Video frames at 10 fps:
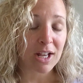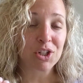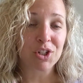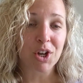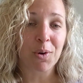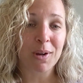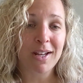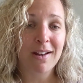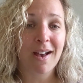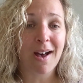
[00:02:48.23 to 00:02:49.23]

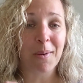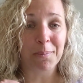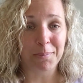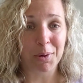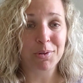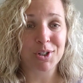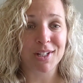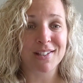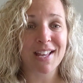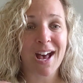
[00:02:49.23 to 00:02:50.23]
Showing emotions.